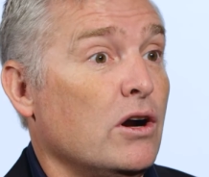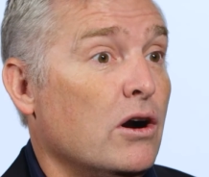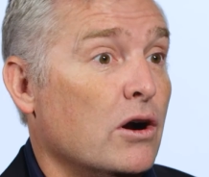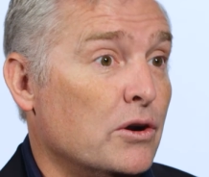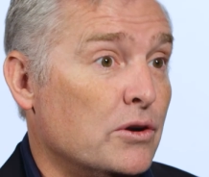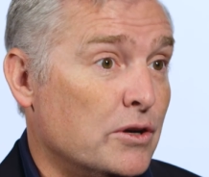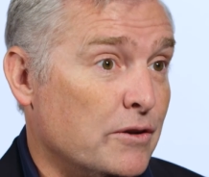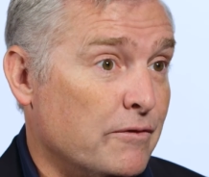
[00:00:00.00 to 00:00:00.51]

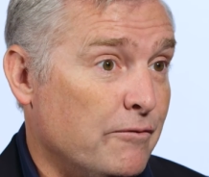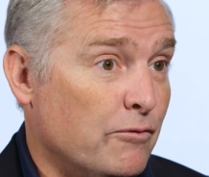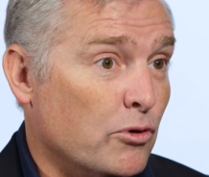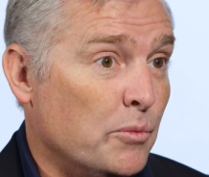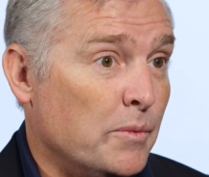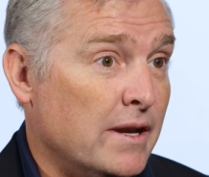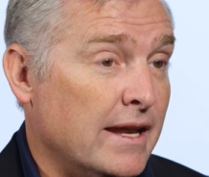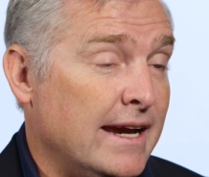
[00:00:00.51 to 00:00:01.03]
harder to
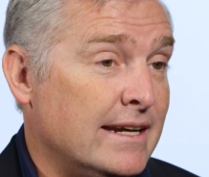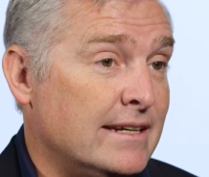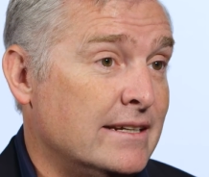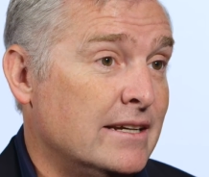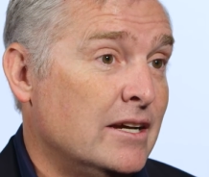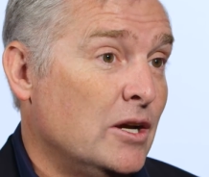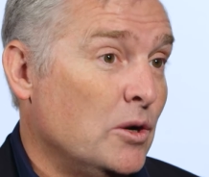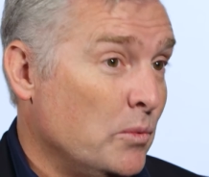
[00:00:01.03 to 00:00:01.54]
formulate
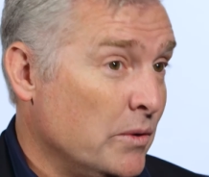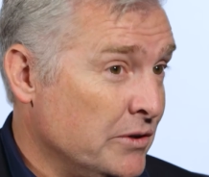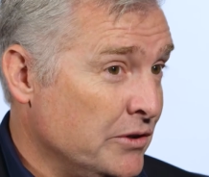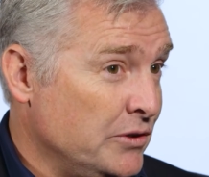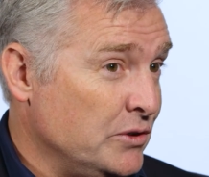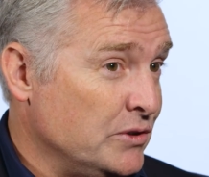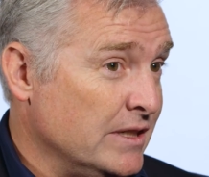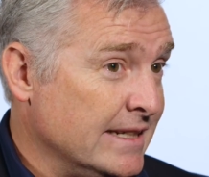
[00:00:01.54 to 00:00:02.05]
when
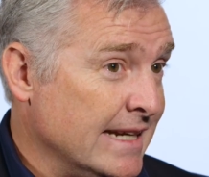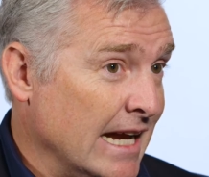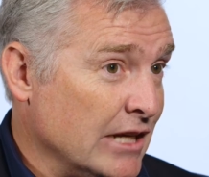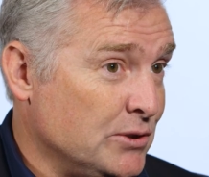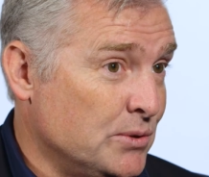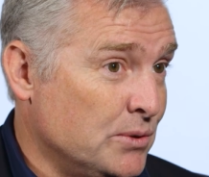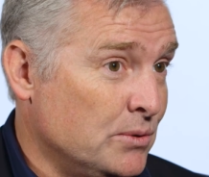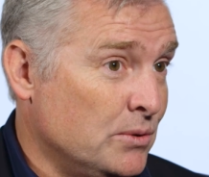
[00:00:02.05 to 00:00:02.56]
you're using
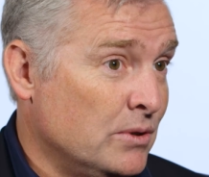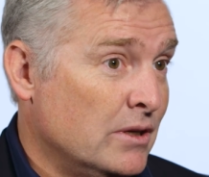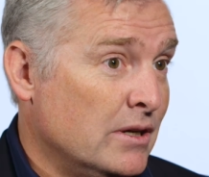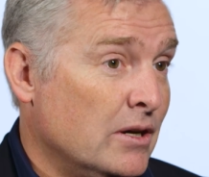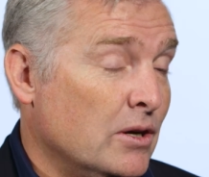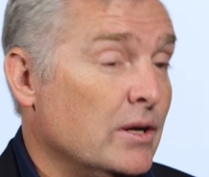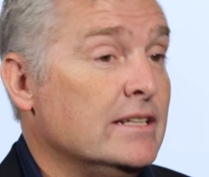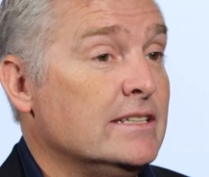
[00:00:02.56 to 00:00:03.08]
natural
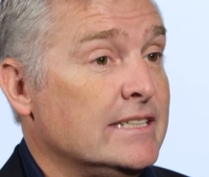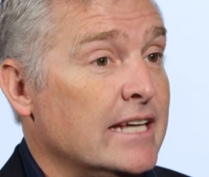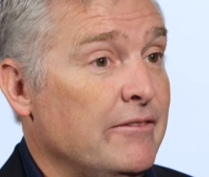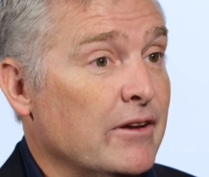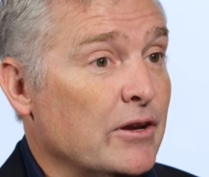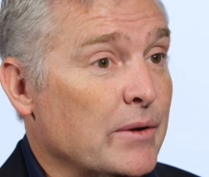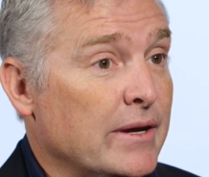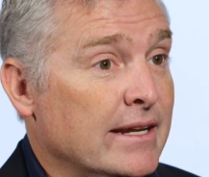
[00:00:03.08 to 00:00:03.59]
and
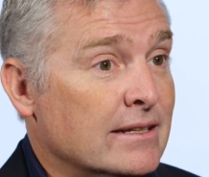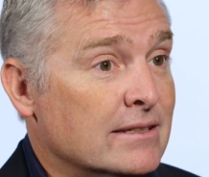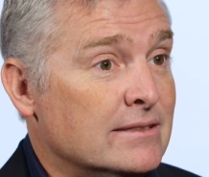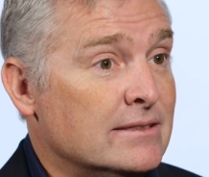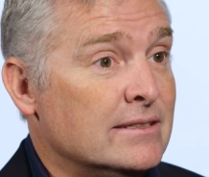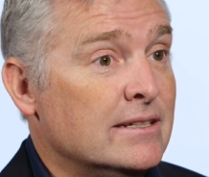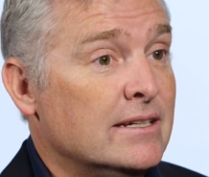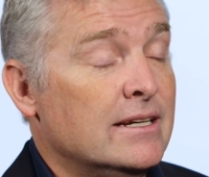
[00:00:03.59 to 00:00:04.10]
safe
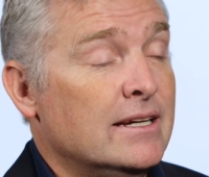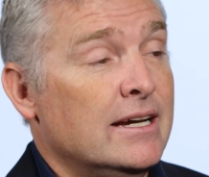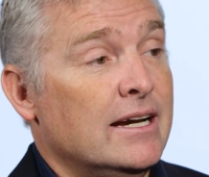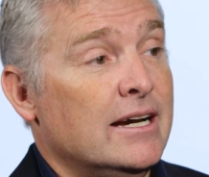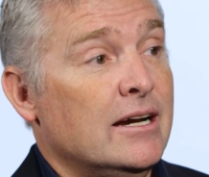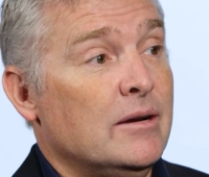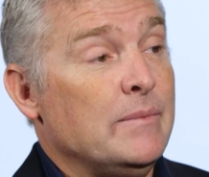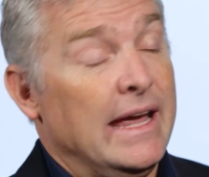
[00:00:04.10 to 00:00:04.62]
ingredients,
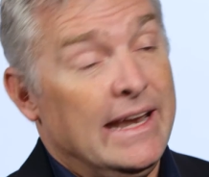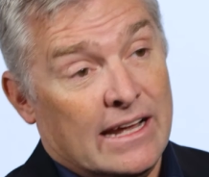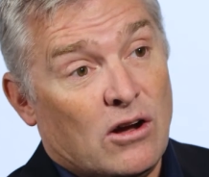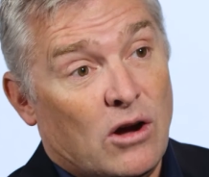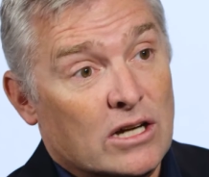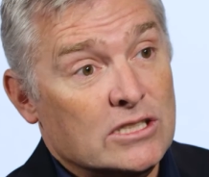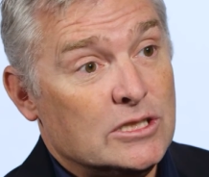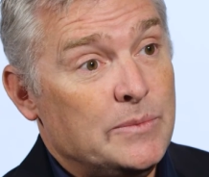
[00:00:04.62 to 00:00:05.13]
and it
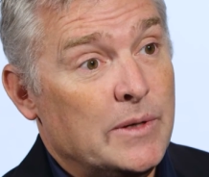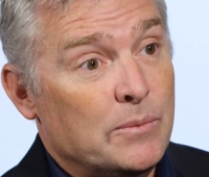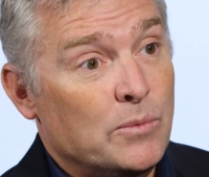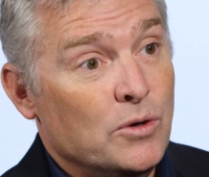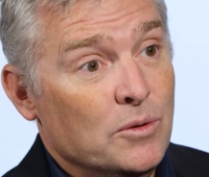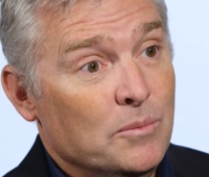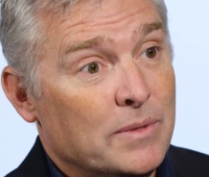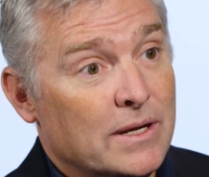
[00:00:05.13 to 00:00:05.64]
costs a bit
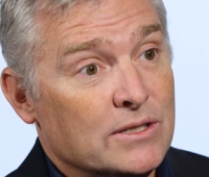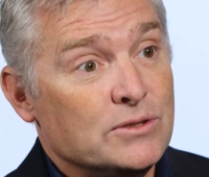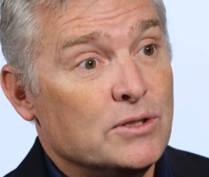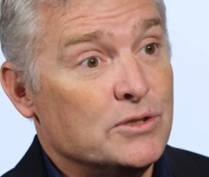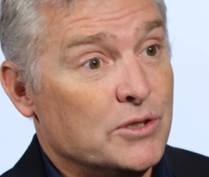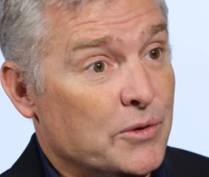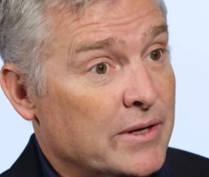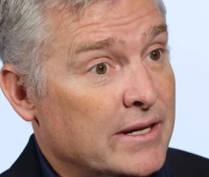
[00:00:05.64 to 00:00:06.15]
more because
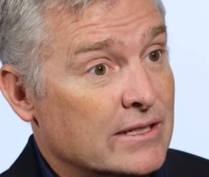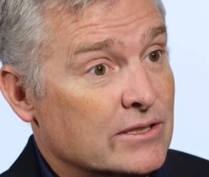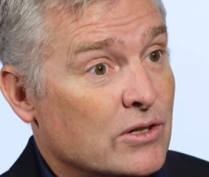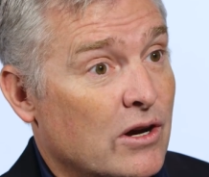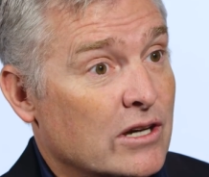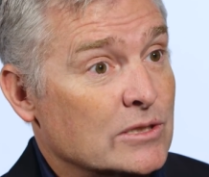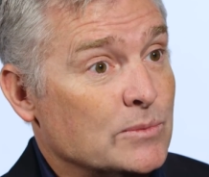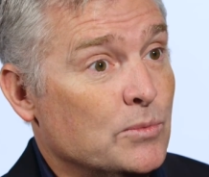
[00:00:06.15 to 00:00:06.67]
those ingredients
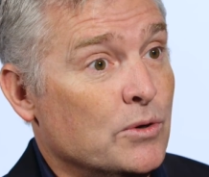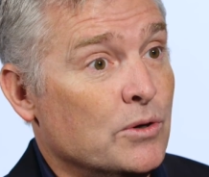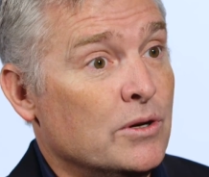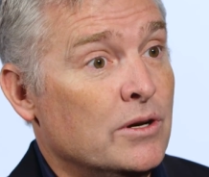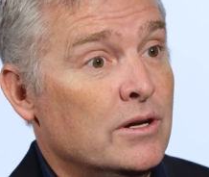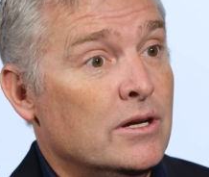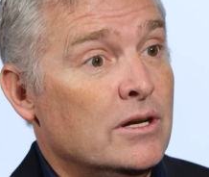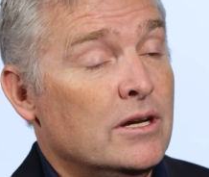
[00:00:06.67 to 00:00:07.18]
cost more.
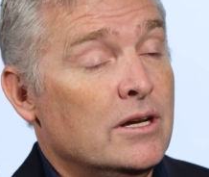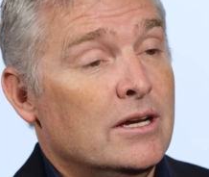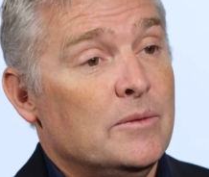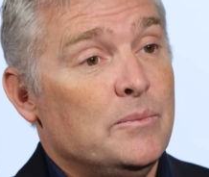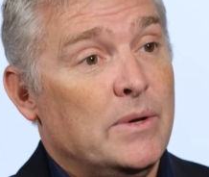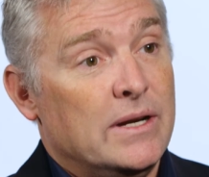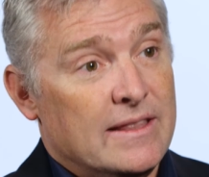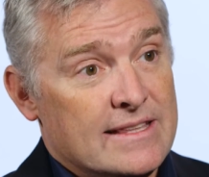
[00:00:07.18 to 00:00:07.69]

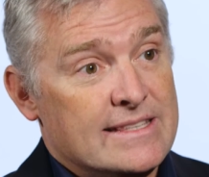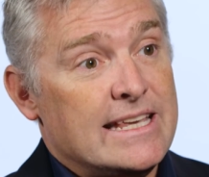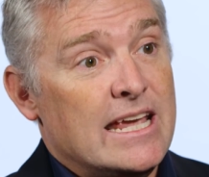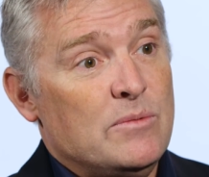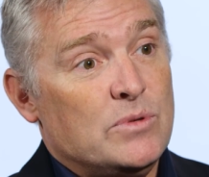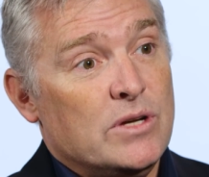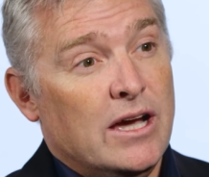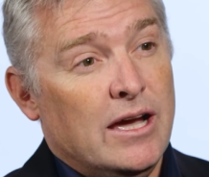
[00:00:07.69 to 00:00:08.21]
But at the
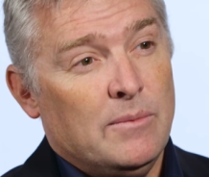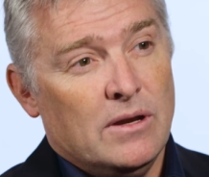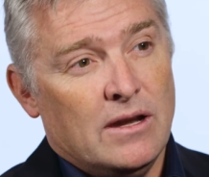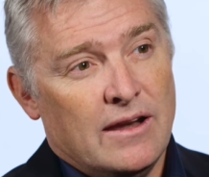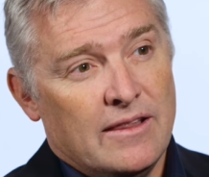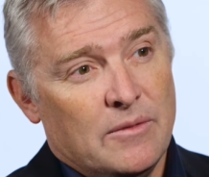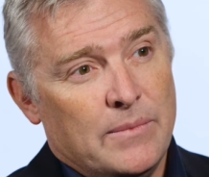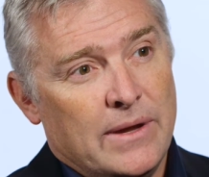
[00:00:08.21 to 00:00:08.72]
same time, a
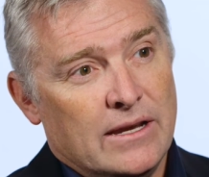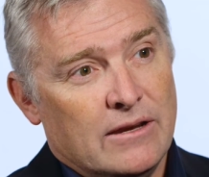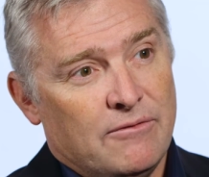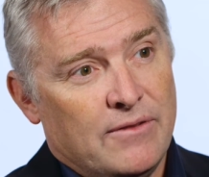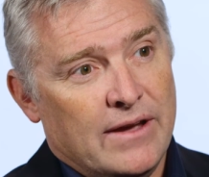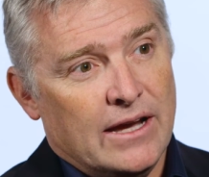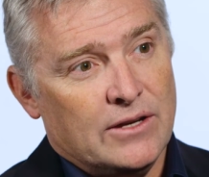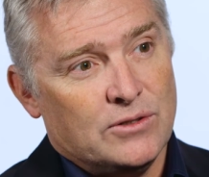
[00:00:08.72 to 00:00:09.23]
lot of the
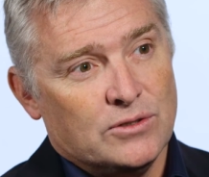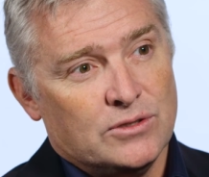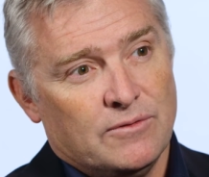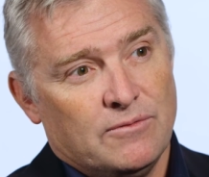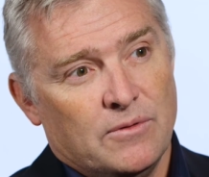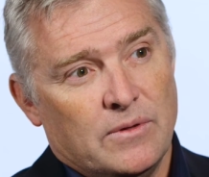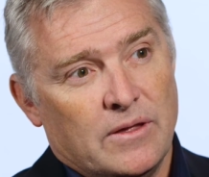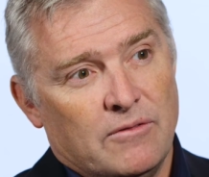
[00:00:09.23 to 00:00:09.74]
manufacturers of
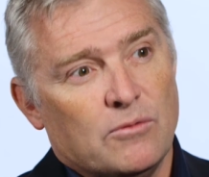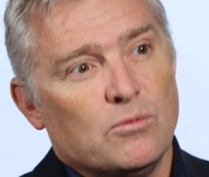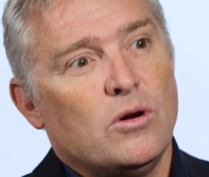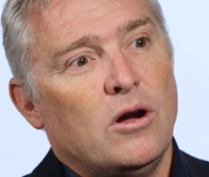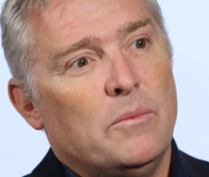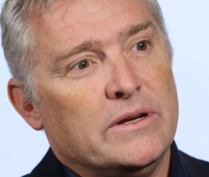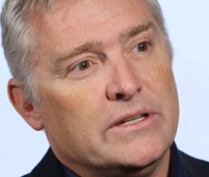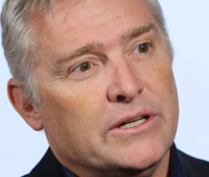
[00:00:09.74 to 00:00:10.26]
the
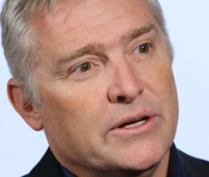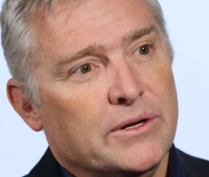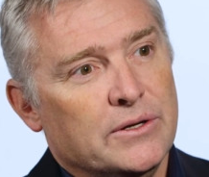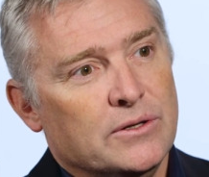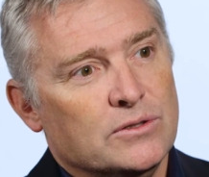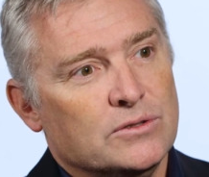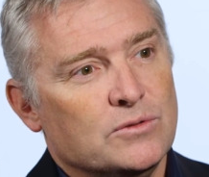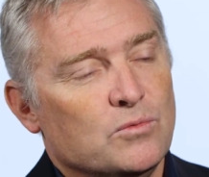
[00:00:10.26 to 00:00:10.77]
raw
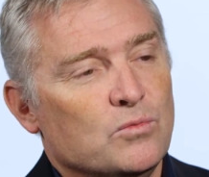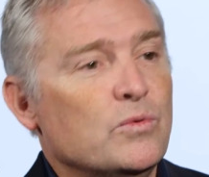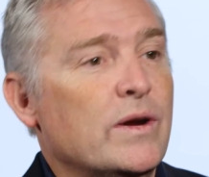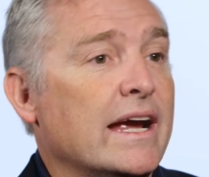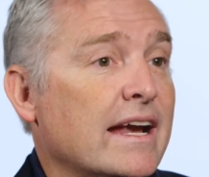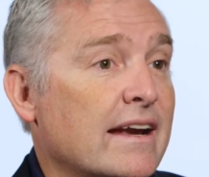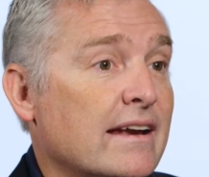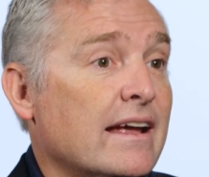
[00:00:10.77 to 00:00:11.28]
materials
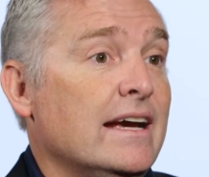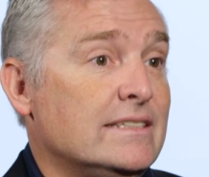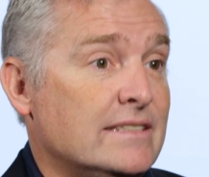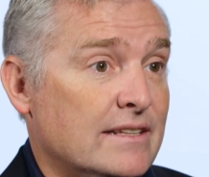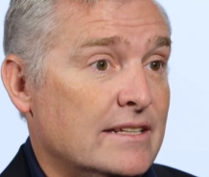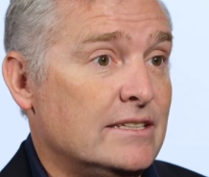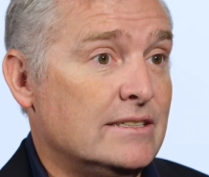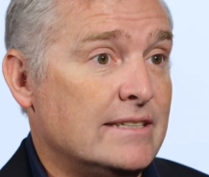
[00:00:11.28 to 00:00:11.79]
recognize
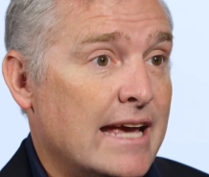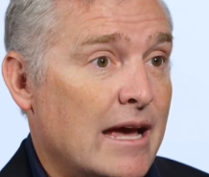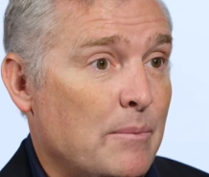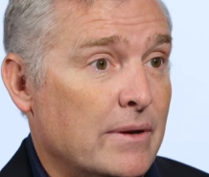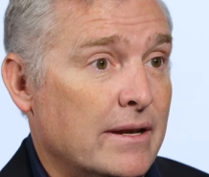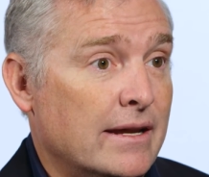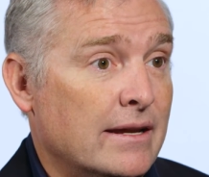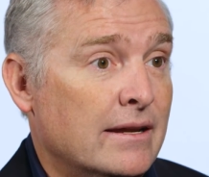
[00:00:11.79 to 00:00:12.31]
that this is
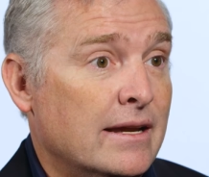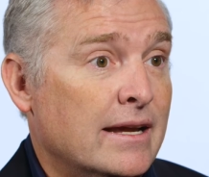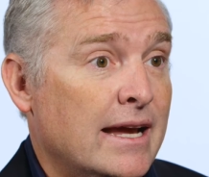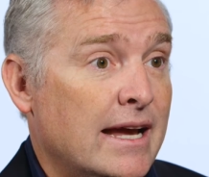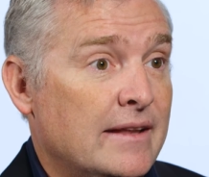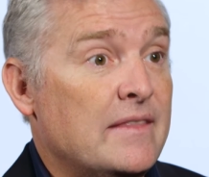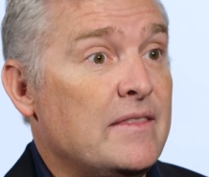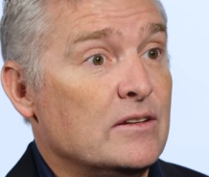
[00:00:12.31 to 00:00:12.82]
happening
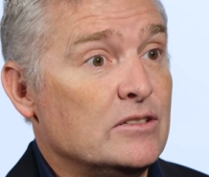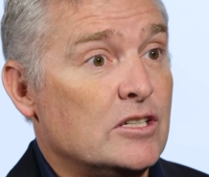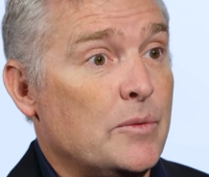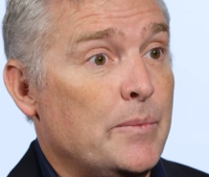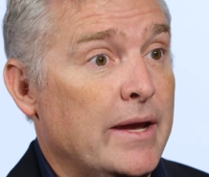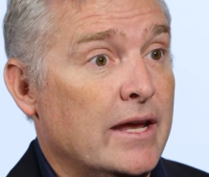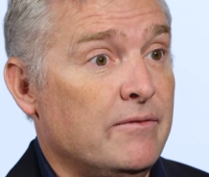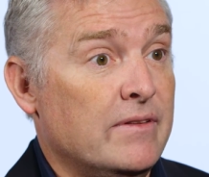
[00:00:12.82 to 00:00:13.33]
and that there's a
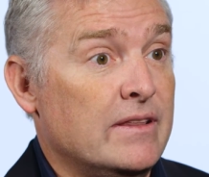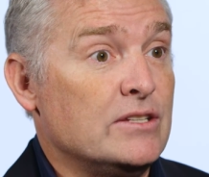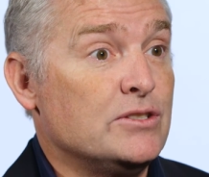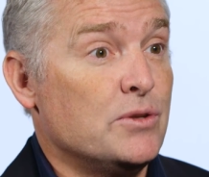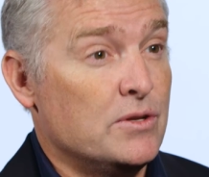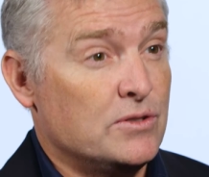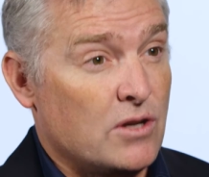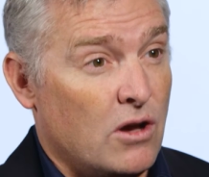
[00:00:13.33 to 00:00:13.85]
demand for this.
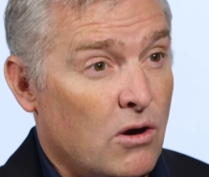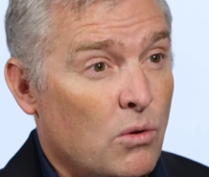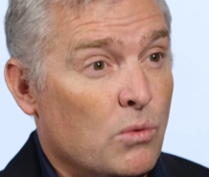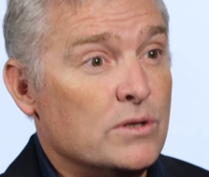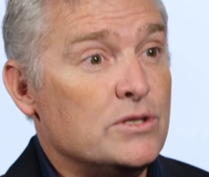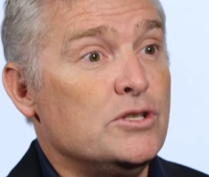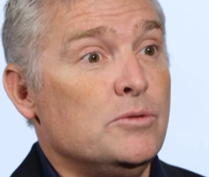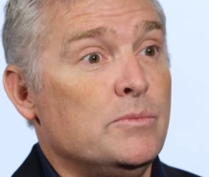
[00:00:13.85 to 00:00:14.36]
So there's
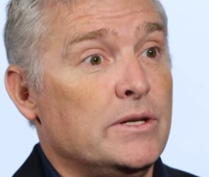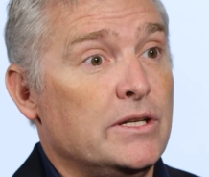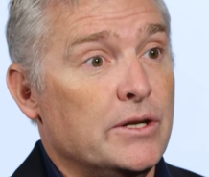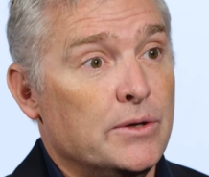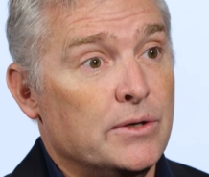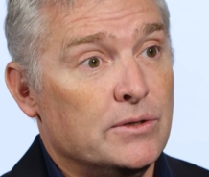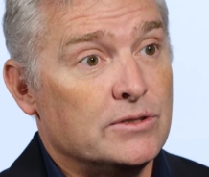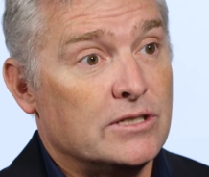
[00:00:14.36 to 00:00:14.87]
always new
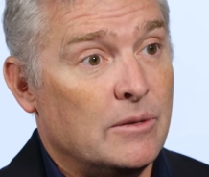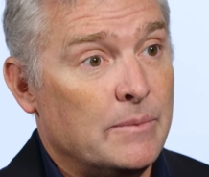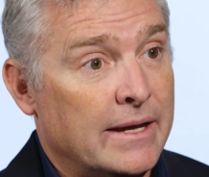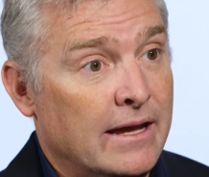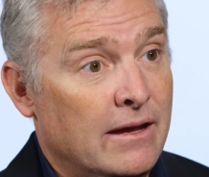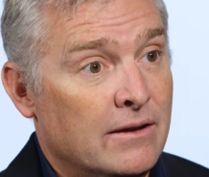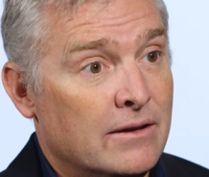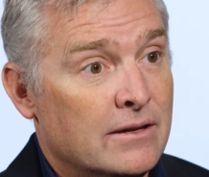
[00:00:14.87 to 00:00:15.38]
materials coming
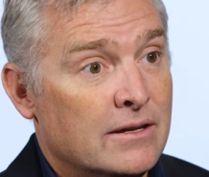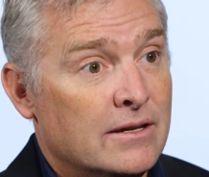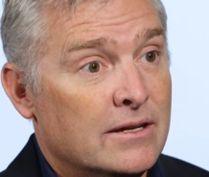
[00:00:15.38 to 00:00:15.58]
out.